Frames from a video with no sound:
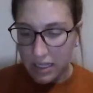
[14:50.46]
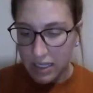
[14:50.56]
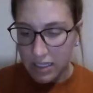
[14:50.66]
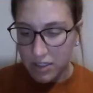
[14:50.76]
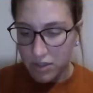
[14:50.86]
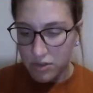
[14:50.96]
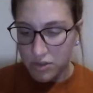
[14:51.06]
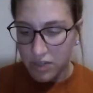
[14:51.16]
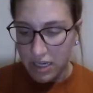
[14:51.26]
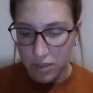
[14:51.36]
and Coach
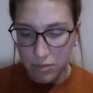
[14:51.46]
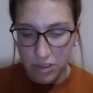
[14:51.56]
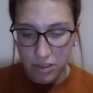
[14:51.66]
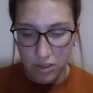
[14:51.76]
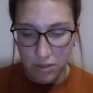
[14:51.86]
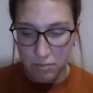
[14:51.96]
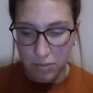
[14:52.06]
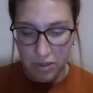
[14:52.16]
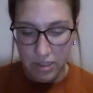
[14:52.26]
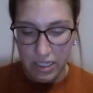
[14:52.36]
Drago
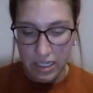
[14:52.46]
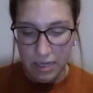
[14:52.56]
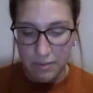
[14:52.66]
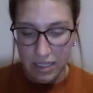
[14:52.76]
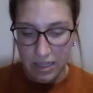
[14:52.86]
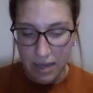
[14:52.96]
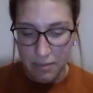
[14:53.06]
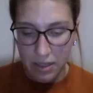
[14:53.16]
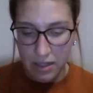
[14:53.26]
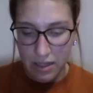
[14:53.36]
purring on my
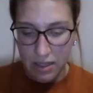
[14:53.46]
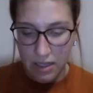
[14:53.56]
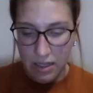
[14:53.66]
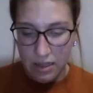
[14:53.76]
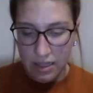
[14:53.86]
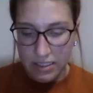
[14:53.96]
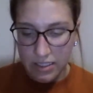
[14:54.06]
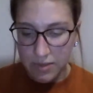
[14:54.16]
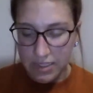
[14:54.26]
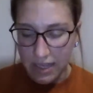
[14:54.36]
lap.
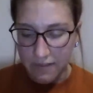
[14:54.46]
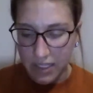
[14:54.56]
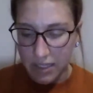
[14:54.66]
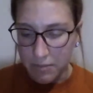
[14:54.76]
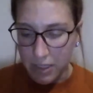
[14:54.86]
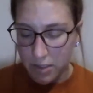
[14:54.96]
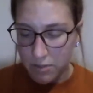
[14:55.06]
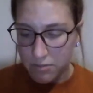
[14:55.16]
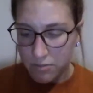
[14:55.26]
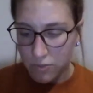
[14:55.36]
Lexi was laughing, and
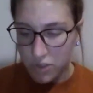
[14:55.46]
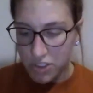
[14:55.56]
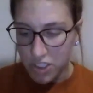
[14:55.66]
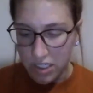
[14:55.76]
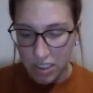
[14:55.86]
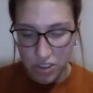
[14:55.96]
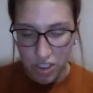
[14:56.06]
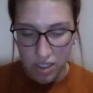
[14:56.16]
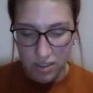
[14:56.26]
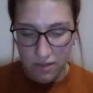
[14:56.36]
Malcolm was juggling
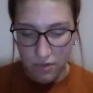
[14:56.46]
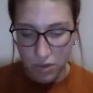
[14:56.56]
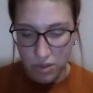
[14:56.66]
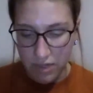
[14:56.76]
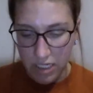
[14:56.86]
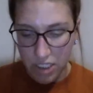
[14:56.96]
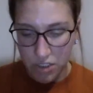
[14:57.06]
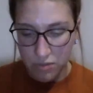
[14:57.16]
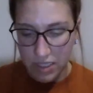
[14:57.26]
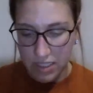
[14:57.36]
jars of
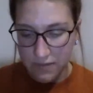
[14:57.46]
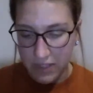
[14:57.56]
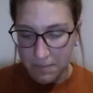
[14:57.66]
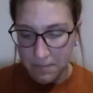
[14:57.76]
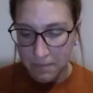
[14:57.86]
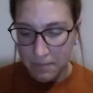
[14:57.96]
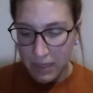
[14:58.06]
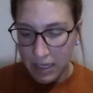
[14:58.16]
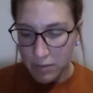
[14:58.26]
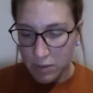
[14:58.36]
horseradish with his feet.
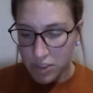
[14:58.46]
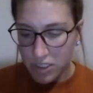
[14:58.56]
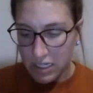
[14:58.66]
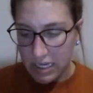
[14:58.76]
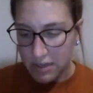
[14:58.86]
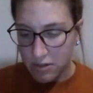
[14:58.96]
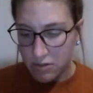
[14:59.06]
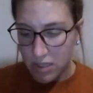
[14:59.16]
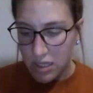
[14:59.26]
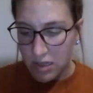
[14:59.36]
I'm unsure
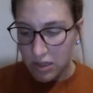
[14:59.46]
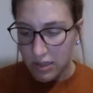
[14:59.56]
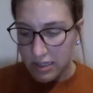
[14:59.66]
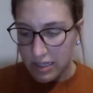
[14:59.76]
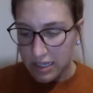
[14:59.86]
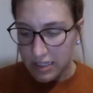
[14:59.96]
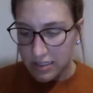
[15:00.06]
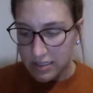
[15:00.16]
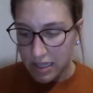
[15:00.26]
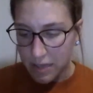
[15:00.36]
how long I
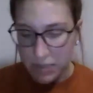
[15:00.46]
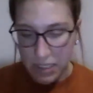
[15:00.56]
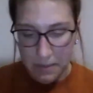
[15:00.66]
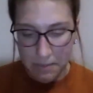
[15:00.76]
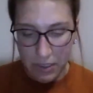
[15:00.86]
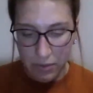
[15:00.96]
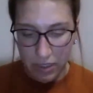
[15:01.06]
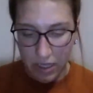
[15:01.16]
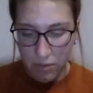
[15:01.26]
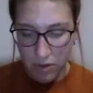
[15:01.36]
slept, but when
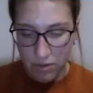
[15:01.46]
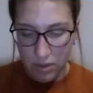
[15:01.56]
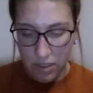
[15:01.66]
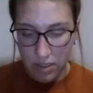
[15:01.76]
I woke,